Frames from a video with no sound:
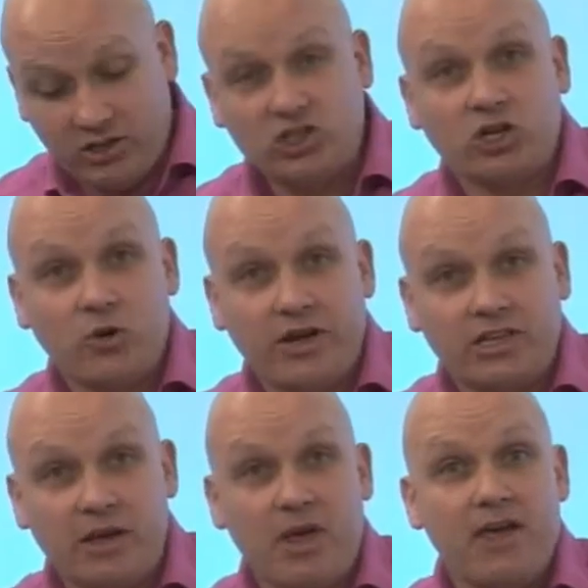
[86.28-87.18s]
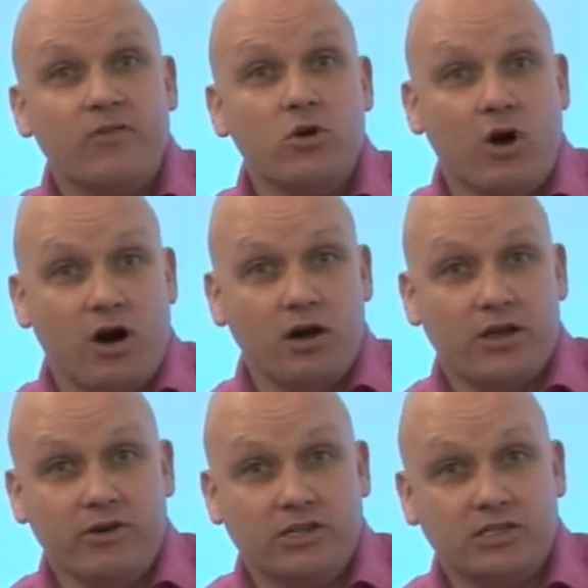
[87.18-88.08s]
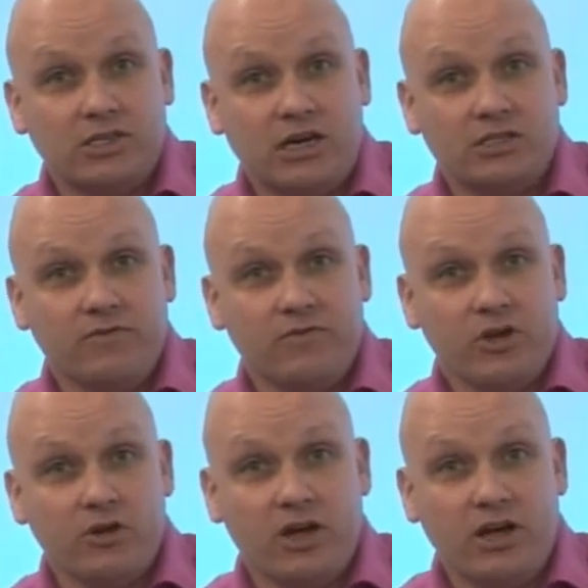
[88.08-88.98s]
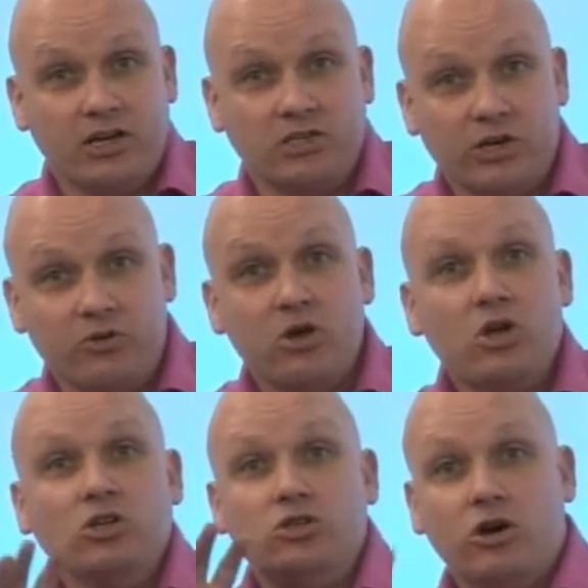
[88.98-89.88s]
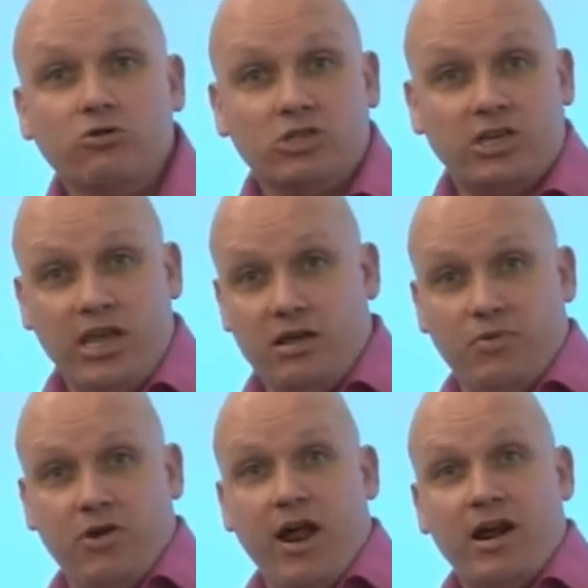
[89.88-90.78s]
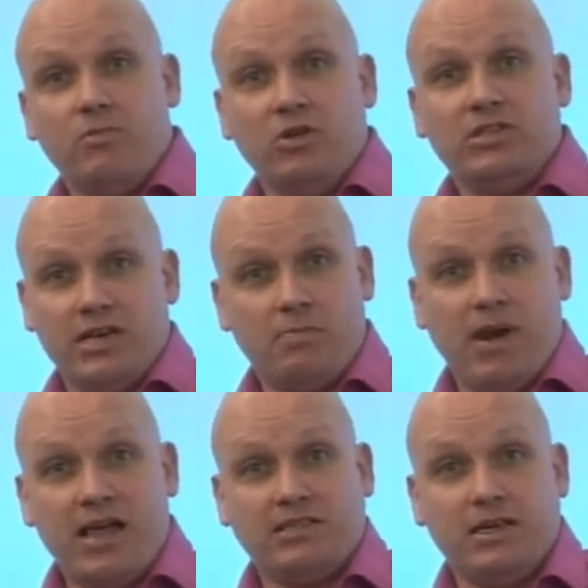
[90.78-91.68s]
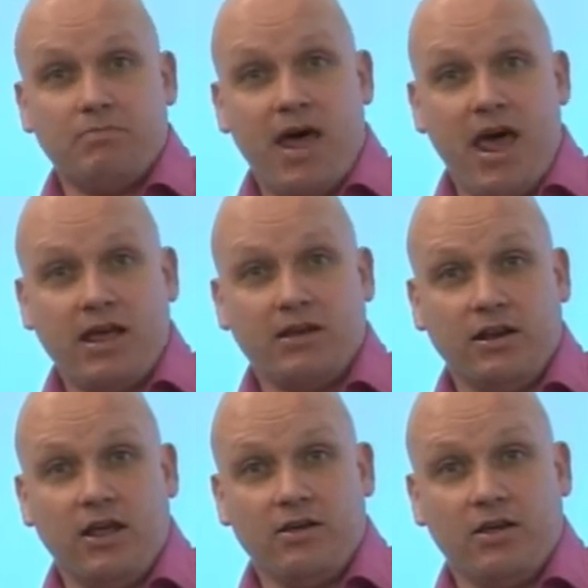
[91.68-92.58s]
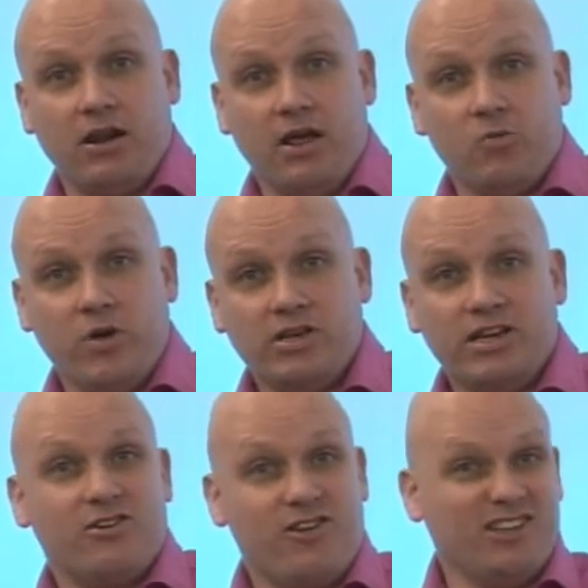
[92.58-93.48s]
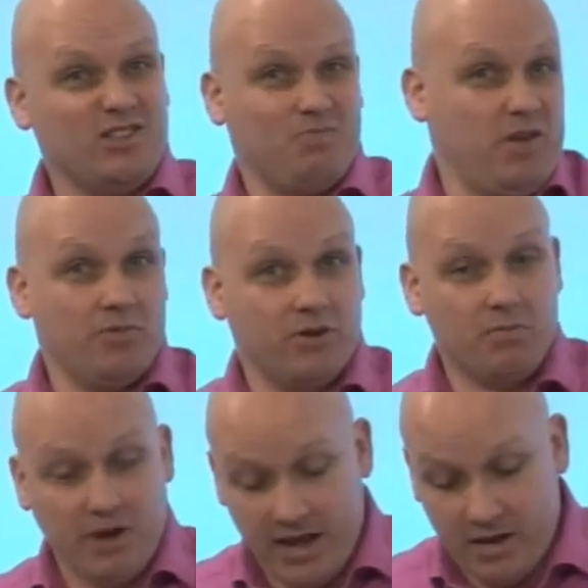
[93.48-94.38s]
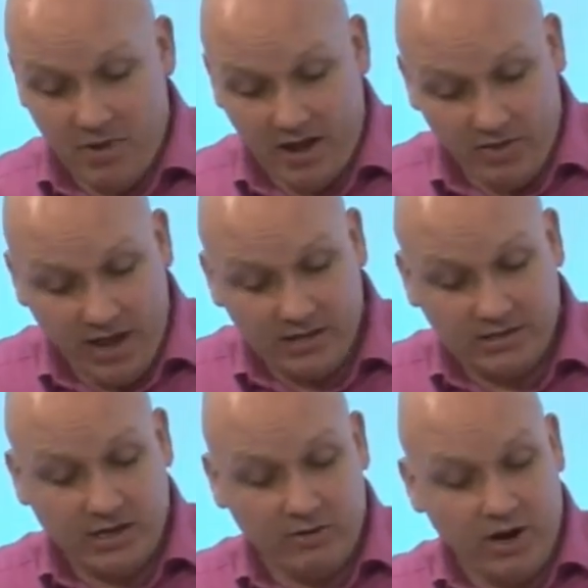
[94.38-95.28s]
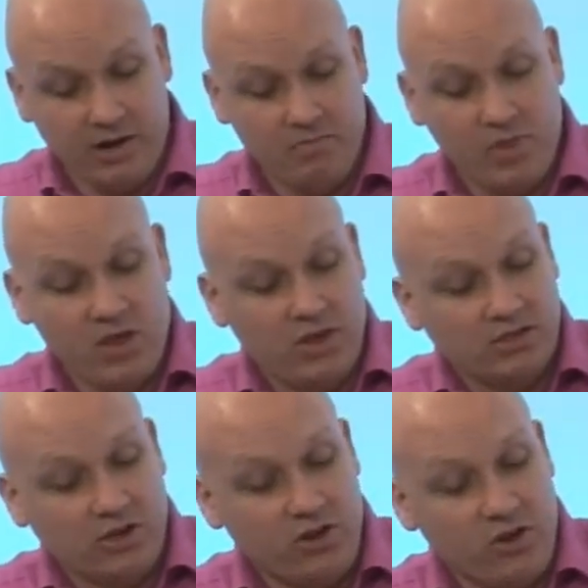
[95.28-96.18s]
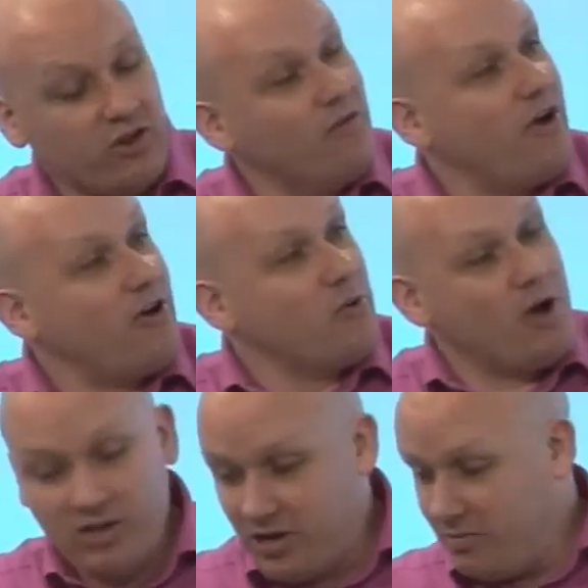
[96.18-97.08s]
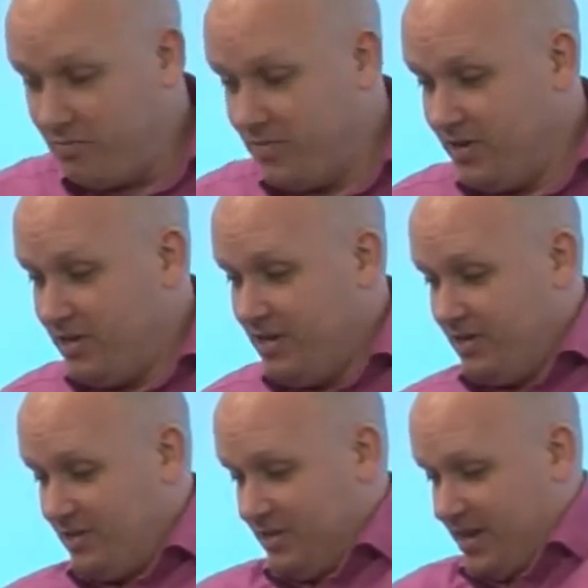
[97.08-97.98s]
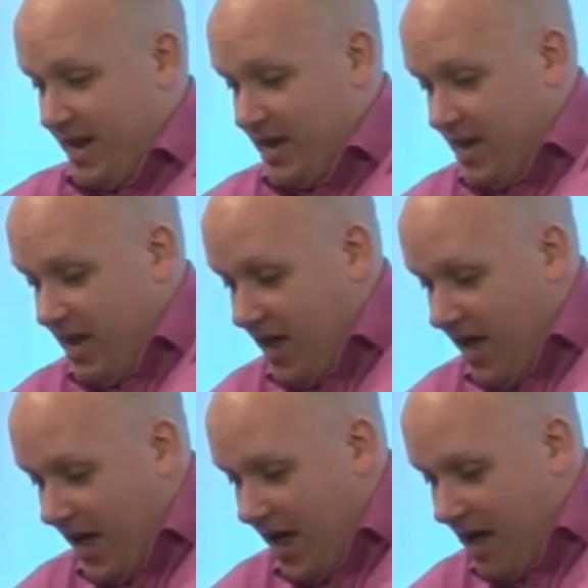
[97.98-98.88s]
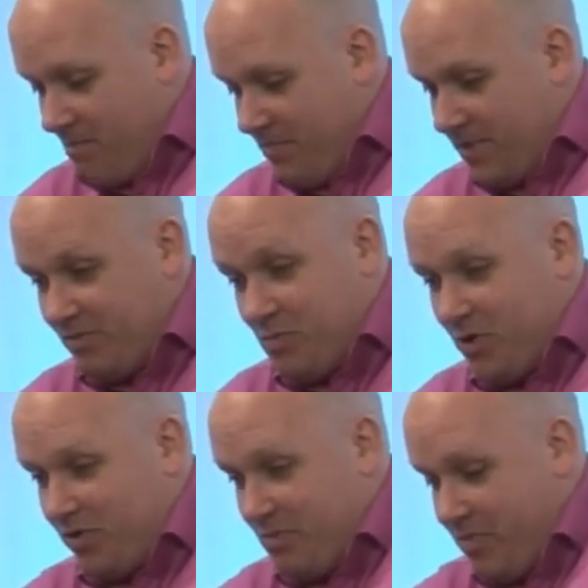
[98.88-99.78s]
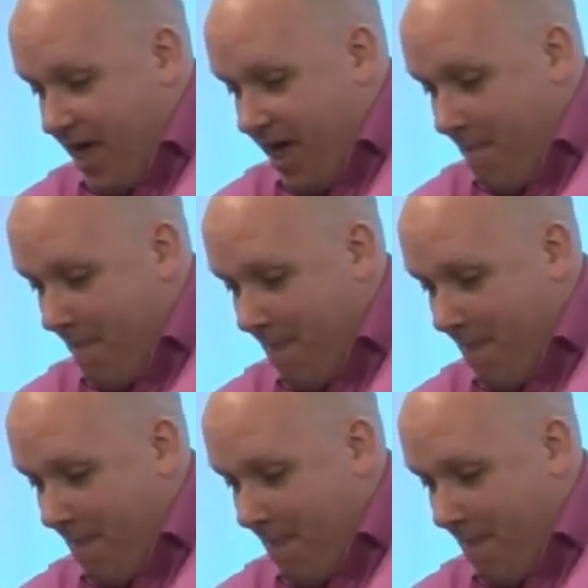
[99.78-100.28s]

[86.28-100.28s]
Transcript: just a quick tip, if you are going to start a zoo, don't keep your animals in a plastic bag like we did, or else people complain about that. So, you're very welcome today. We'll put them there.